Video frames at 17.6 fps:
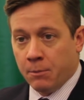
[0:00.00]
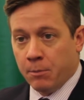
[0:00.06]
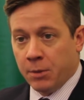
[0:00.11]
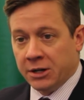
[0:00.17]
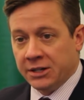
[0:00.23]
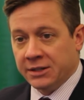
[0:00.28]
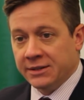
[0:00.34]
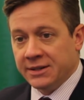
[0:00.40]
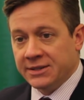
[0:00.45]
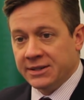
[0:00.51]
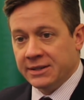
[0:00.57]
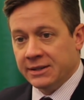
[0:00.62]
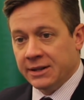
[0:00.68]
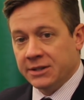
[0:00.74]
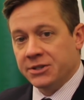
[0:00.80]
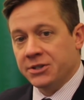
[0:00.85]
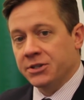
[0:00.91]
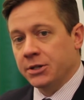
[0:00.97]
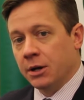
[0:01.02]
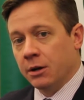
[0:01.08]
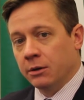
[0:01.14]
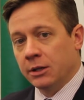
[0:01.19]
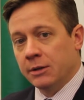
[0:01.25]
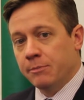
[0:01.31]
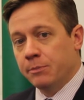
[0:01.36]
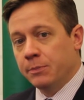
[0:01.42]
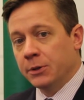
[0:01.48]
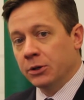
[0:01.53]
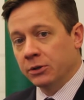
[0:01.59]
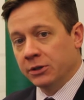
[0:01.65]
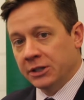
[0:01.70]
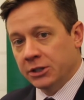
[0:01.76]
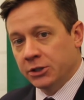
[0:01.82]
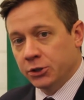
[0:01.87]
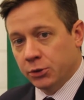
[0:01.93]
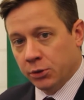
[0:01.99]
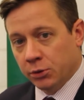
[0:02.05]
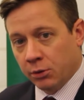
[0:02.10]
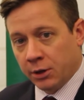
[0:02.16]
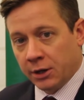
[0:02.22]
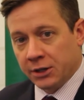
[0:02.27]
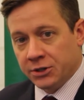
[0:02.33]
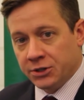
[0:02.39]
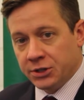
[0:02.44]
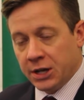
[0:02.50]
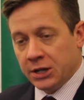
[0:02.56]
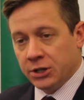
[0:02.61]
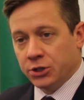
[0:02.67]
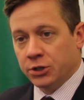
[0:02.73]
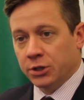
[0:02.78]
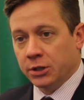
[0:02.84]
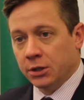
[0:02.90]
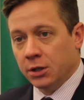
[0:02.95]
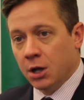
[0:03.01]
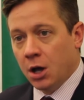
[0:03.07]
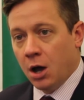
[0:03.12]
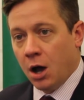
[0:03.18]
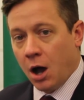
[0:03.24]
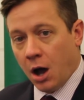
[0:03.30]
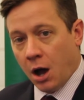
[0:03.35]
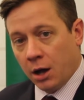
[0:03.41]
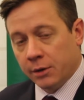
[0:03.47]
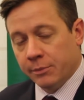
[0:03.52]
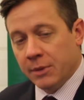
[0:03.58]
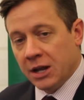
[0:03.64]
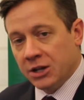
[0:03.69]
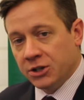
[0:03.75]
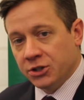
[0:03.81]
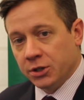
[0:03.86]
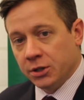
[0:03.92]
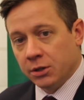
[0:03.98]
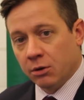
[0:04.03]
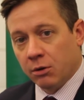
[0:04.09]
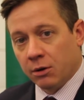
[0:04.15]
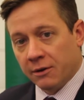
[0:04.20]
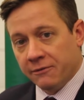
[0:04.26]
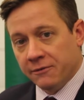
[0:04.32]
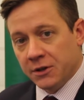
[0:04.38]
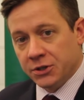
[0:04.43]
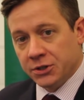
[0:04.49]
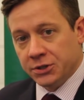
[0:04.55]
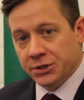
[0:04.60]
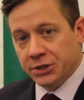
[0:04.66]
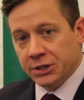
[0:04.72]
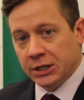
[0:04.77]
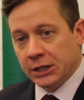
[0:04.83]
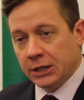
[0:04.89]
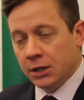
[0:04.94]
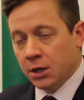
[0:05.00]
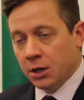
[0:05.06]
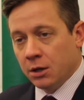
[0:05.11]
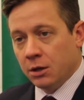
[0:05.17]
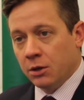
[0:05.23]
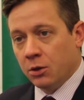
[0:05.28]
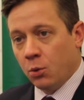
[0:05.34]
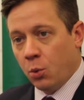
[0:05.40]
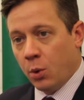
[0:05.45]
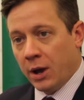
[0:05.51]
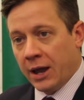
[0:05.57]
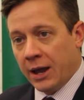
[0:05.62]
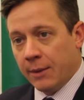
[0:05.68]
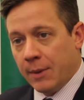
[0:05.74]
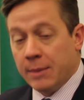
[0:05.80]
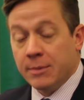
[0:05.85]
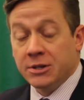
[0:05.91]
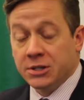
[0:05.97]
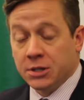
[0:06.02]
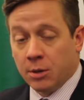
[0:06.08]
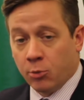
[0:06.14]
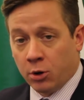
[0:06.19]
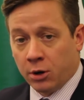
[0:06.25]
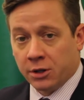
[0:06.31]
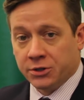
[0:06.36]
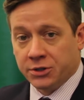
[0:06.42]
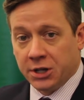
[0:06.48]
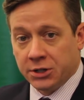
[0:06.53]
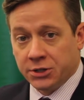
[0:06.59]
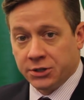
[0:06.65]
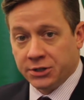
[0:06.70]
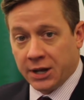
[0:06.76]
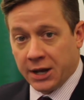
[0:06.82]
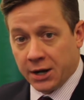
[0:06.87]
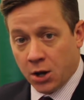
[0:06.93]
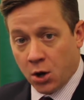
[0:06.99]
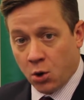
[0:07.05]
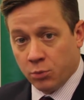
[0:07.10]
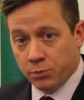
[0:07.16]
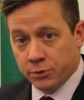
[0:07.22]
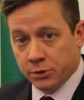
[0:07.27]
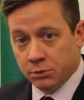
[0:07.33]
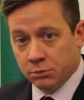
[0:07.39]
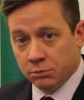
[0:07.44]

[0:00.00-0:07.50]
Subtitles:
But it doesn't necessarily build into an organization automation or efficiency the way maybe some organizations had hoped.